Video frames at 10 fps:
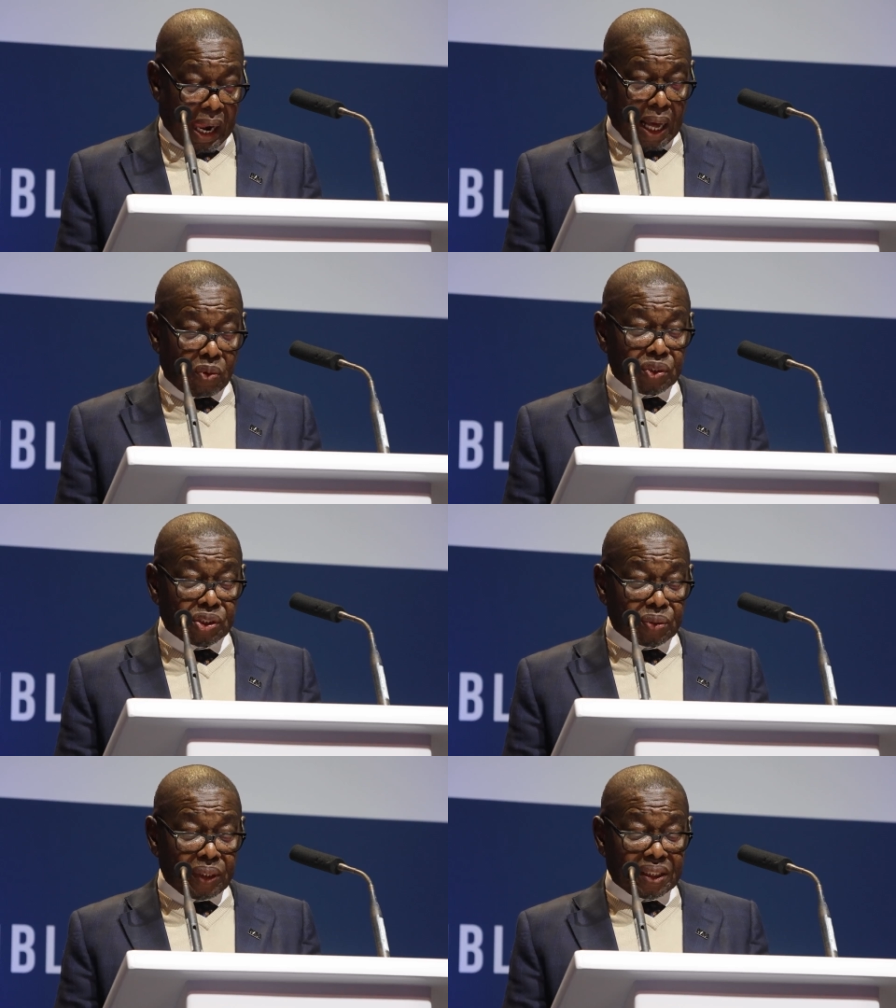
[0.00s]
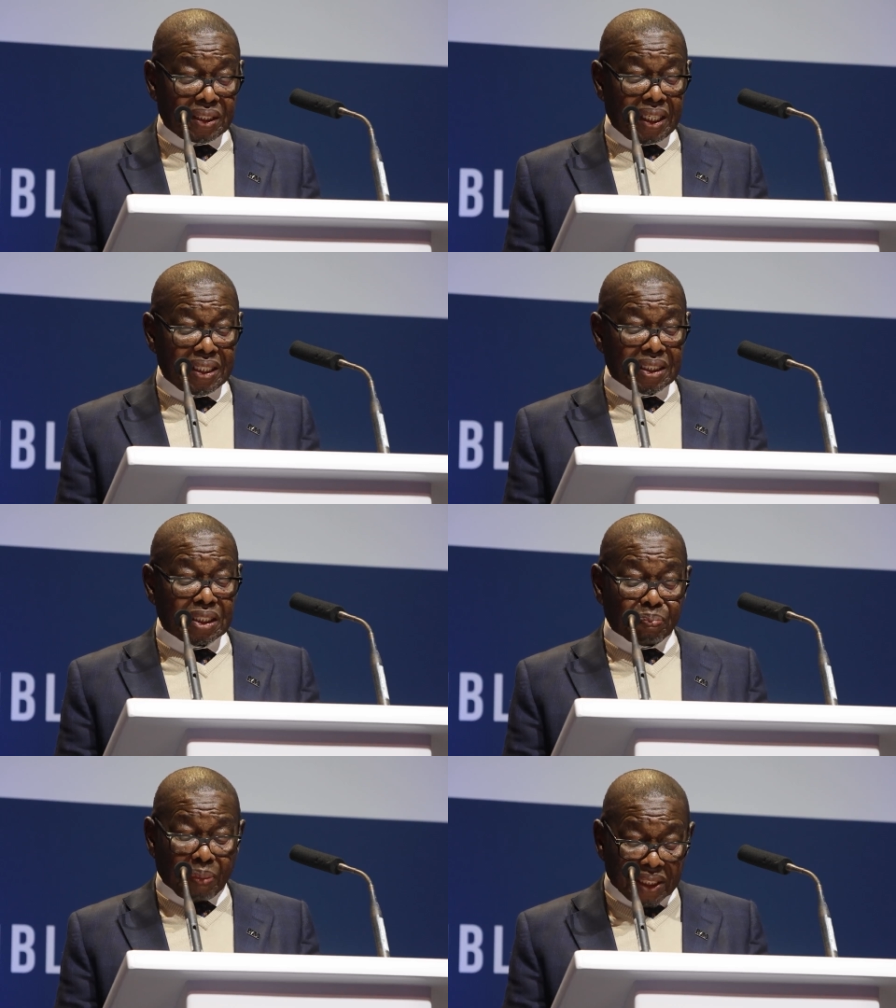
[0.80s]
I wish to extend a
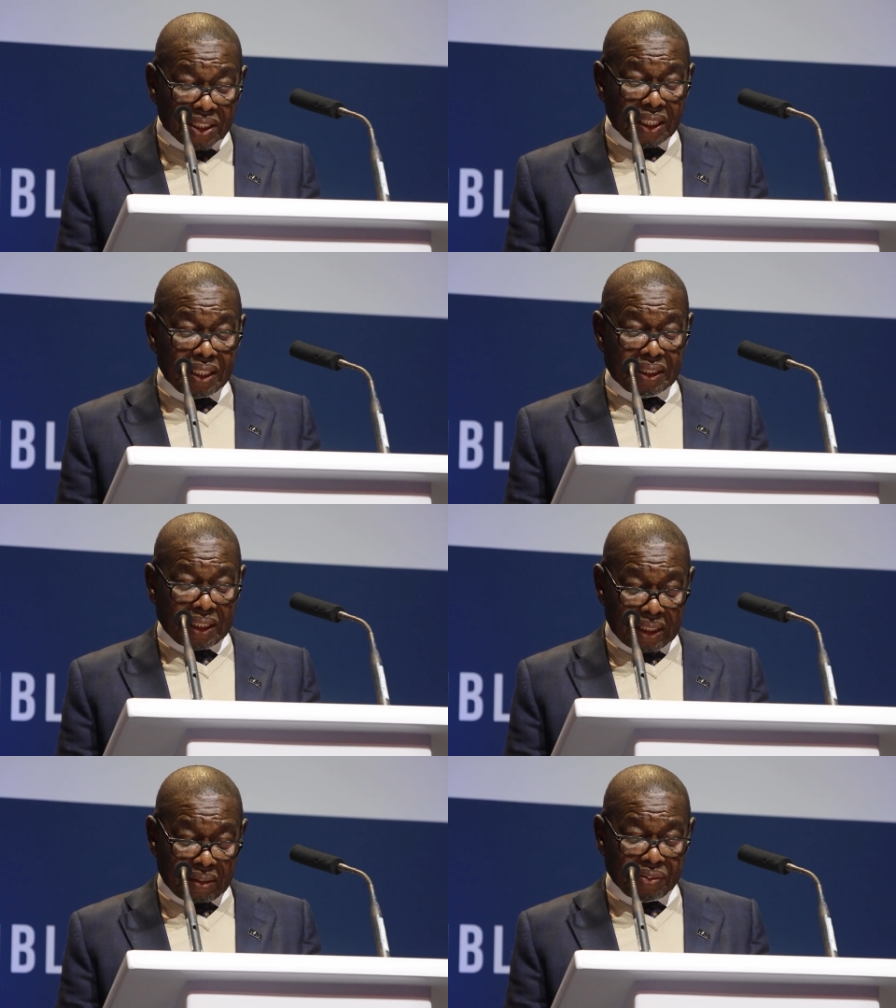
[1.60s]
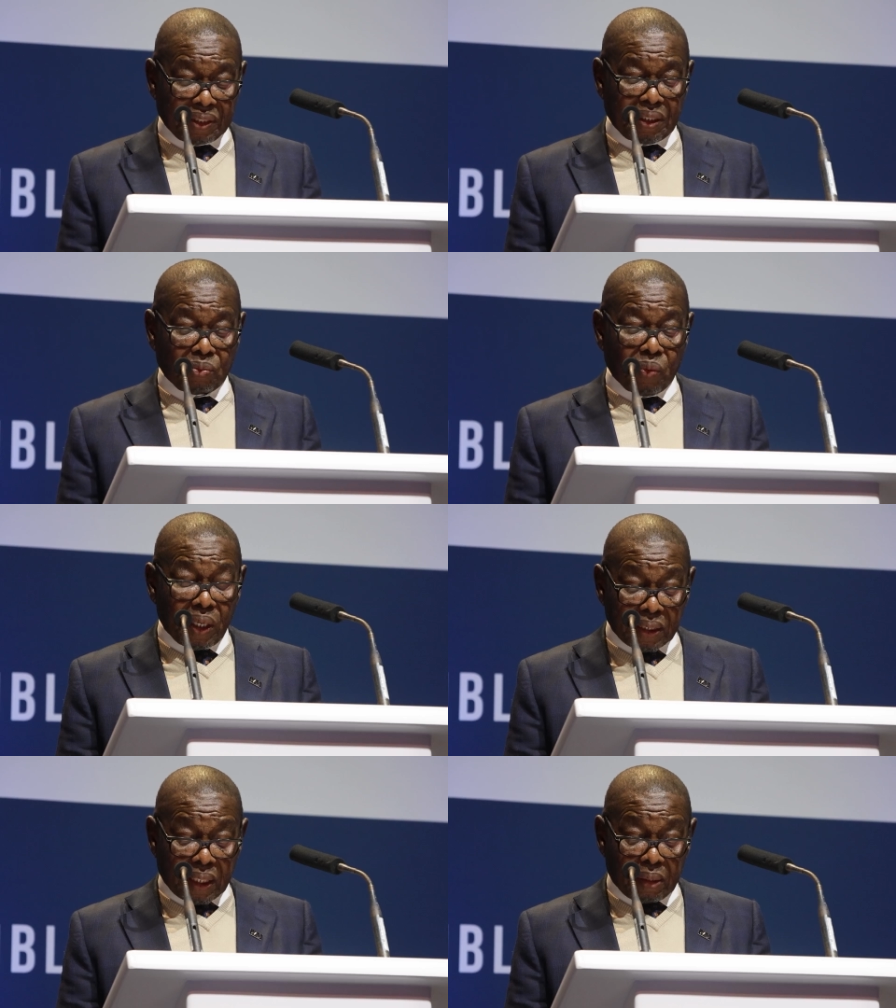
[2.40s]
special South African
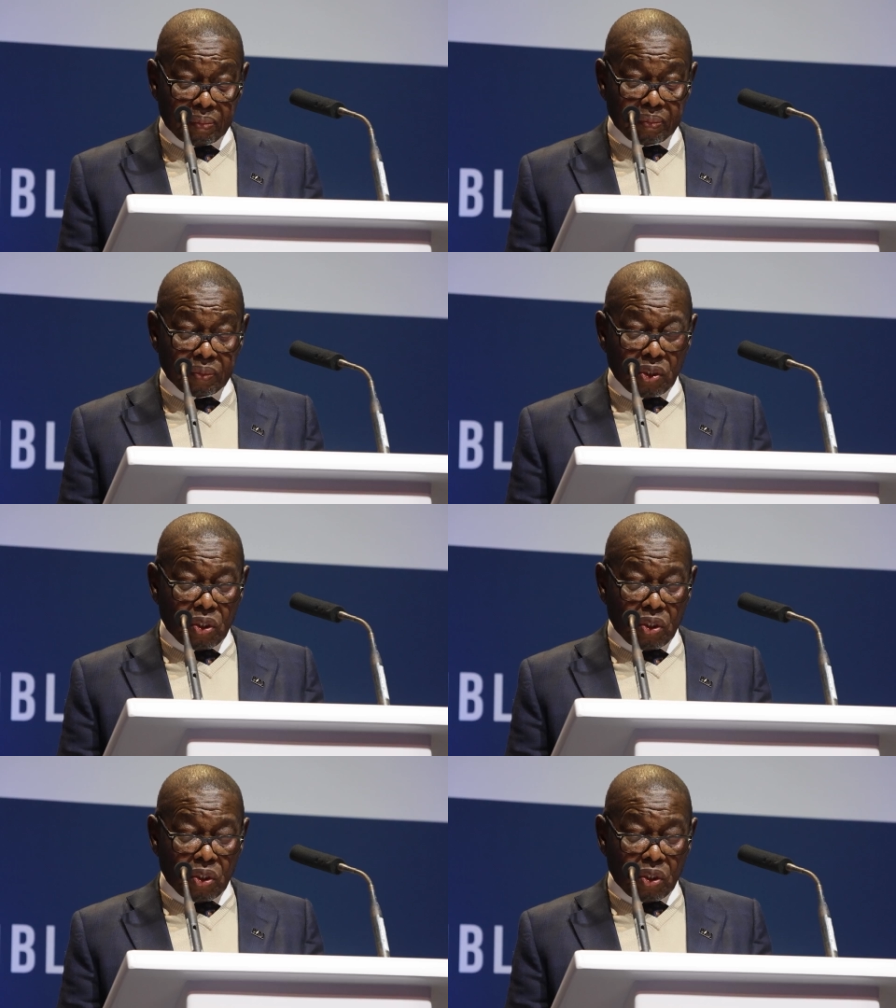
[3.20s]
welcome